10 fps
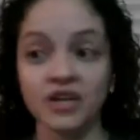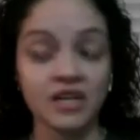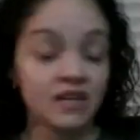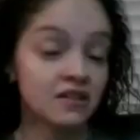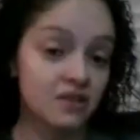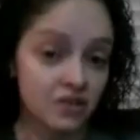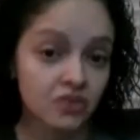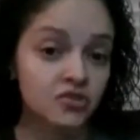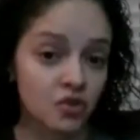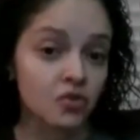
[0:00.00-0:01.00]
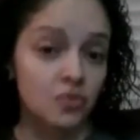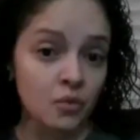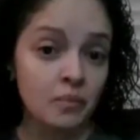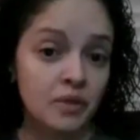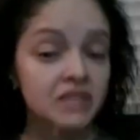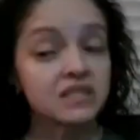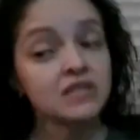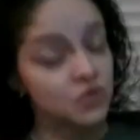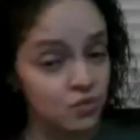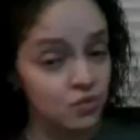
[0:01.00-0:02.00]
already in the young adult group because
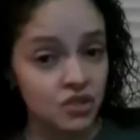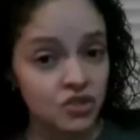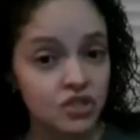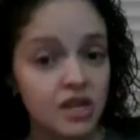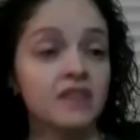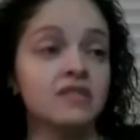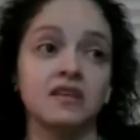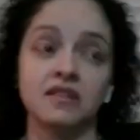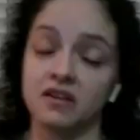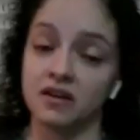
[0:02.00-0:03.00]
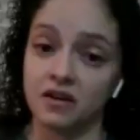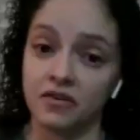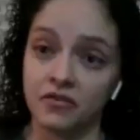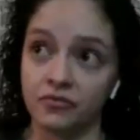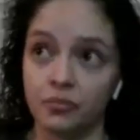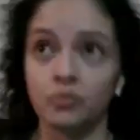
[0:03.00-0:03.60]
he was switched, and then the